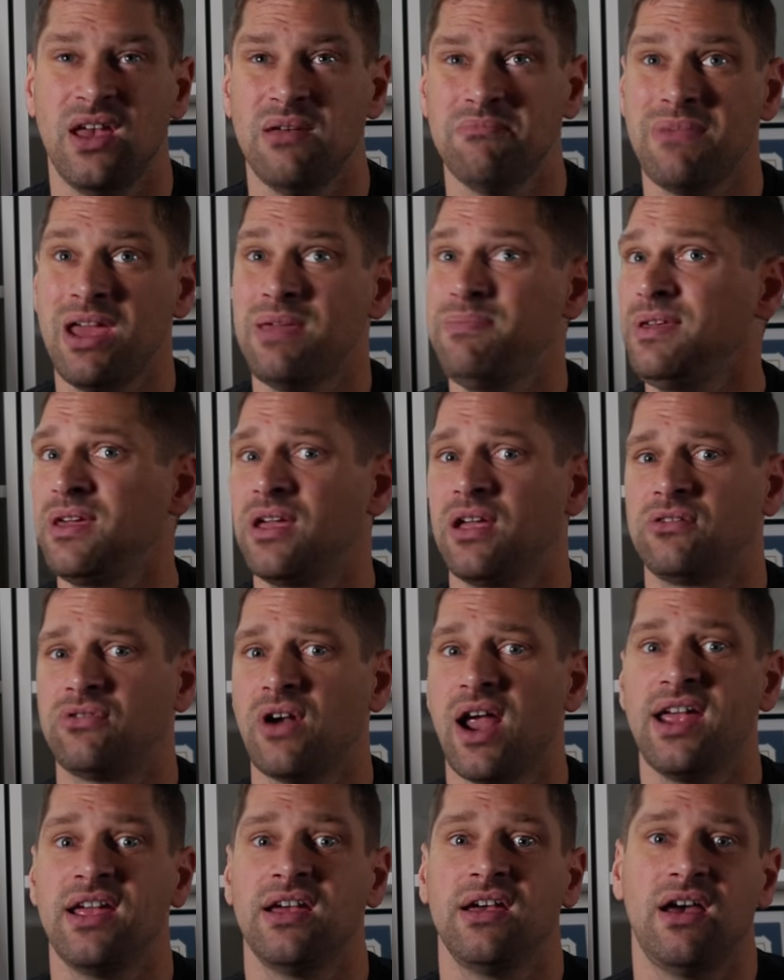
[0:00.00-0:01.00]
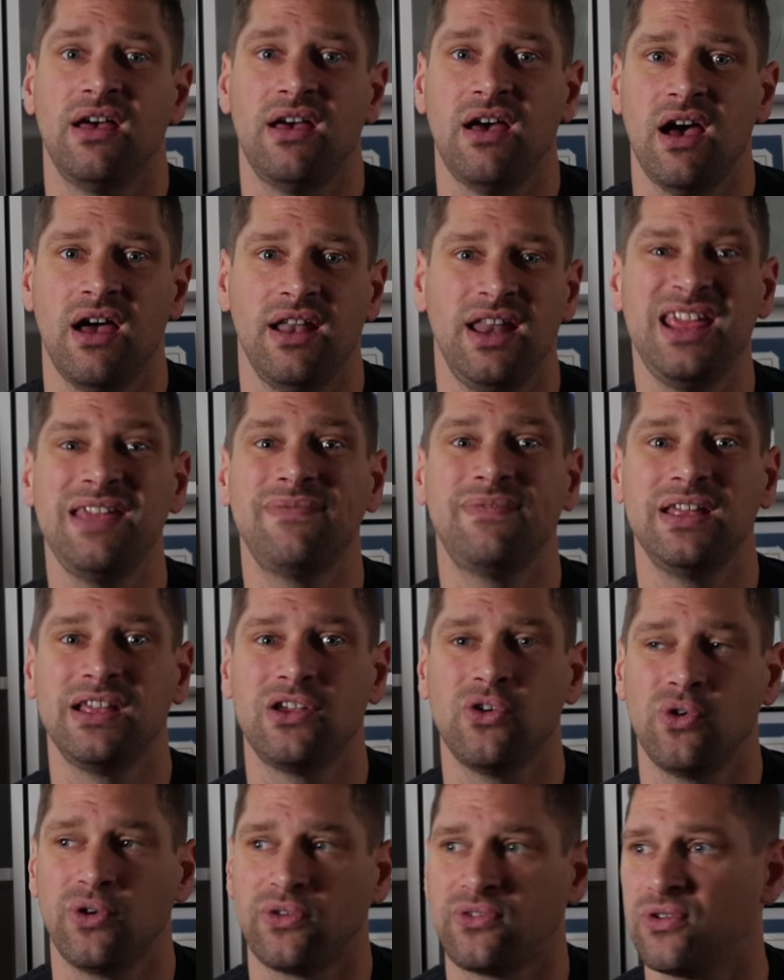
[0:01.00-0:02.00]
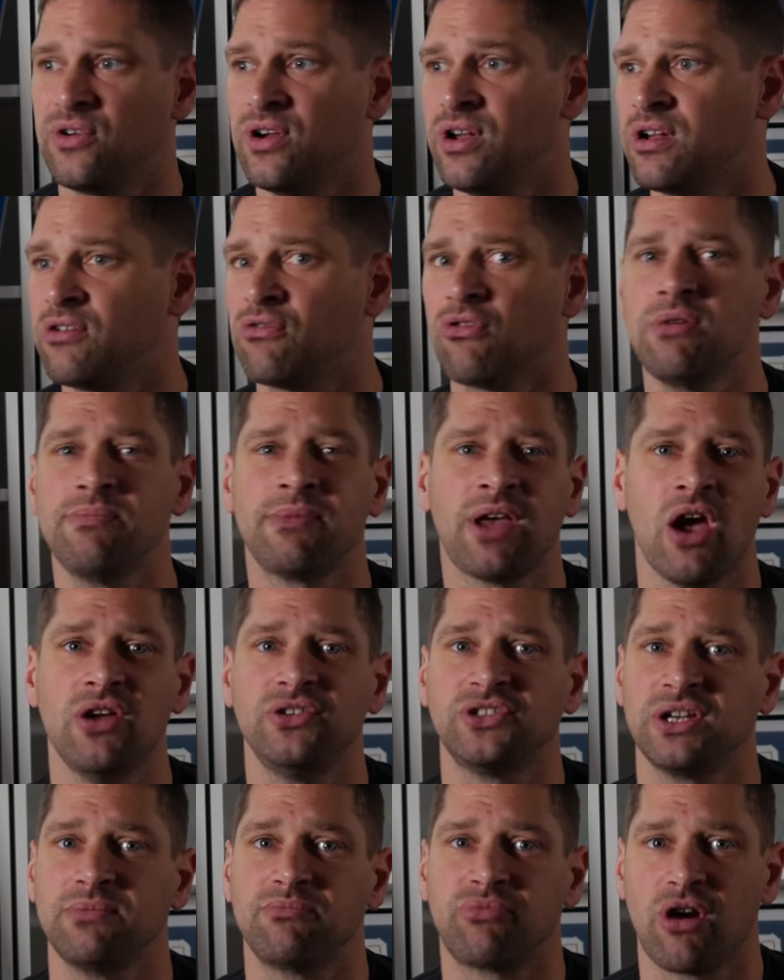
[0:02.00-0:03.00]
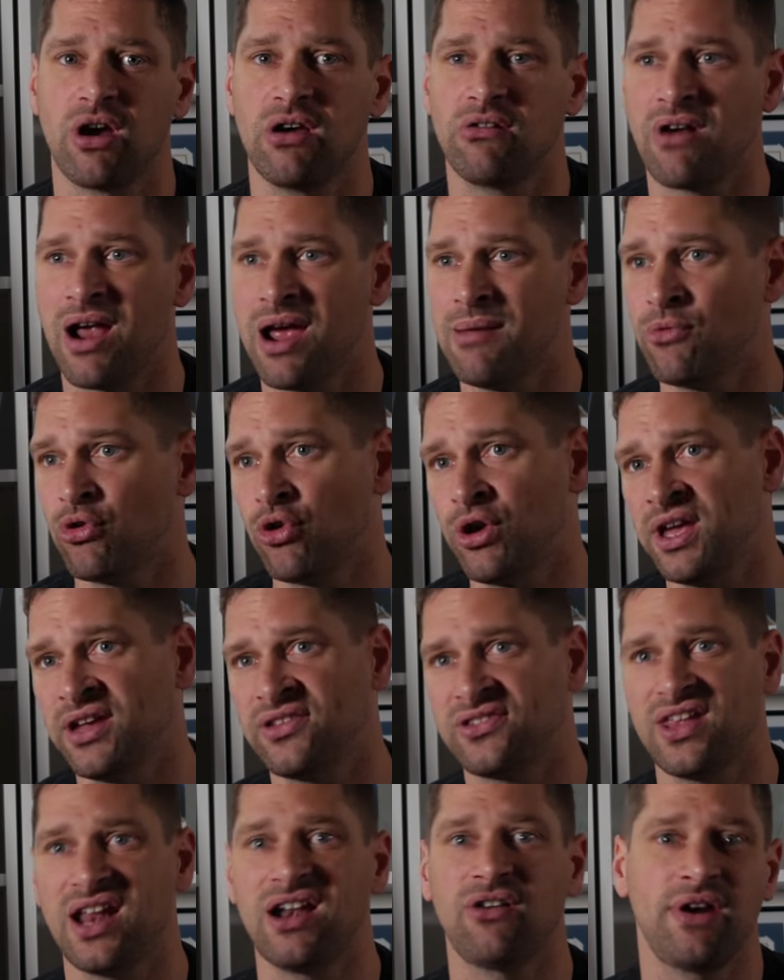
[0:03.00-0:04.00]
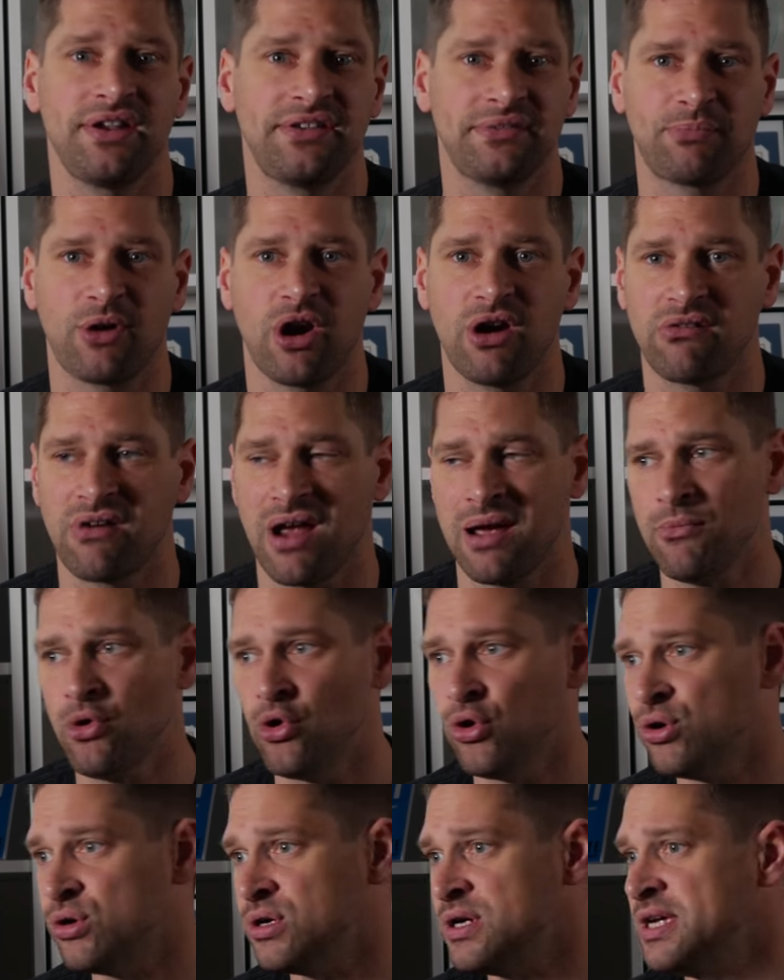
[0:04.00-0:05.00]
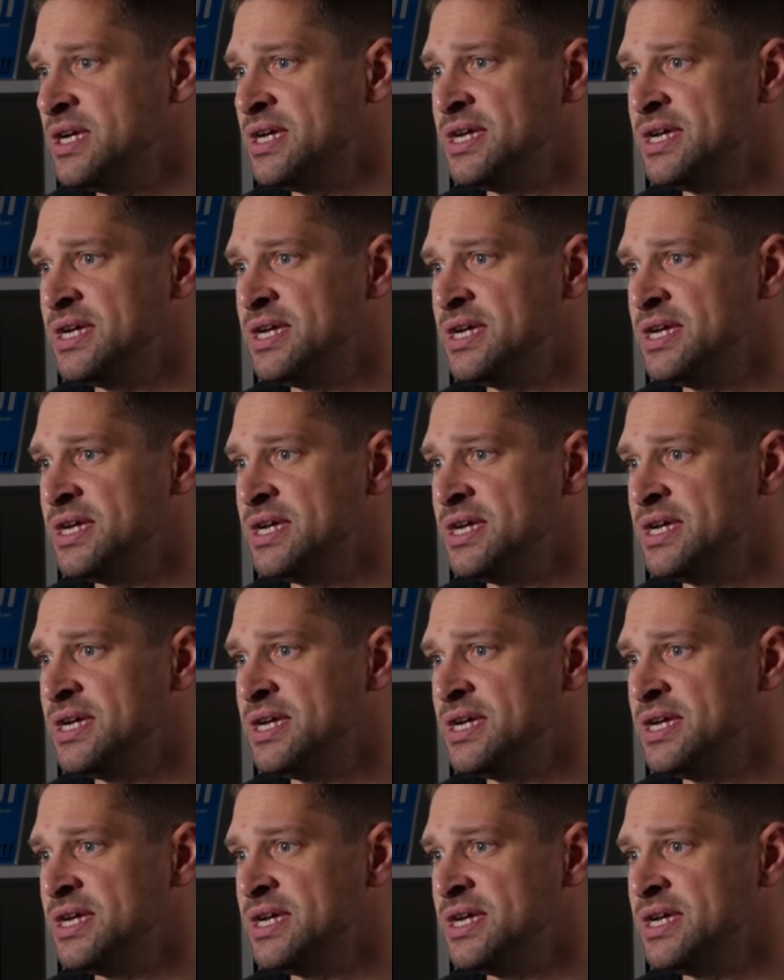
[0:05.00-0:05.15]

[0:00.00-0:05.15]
Maybe you could create an evening course or a group coaching program or an accelerator program, or